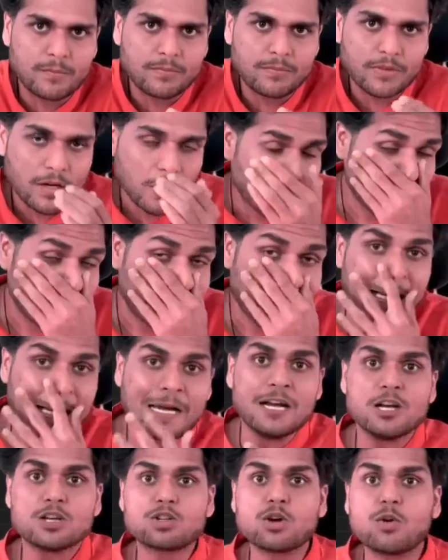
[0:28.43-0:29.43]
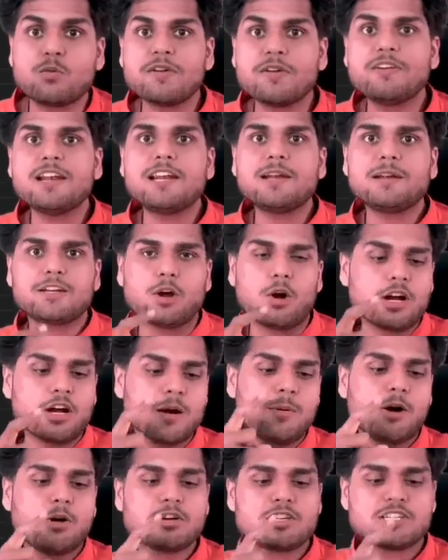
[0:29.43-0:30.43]
Okay, so we will talk
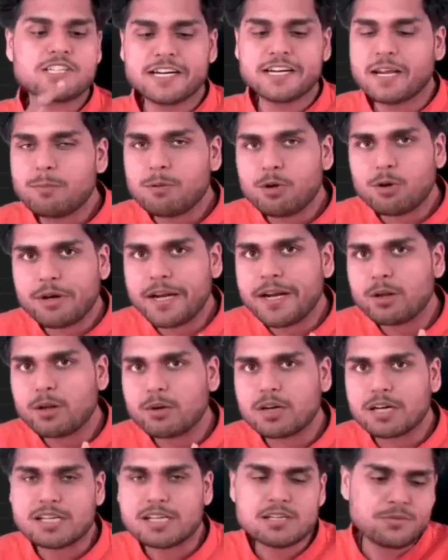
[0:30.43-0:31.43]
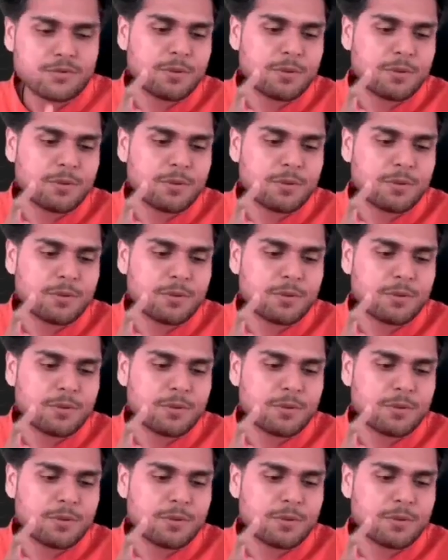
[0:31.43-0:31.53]
about JWT tokens,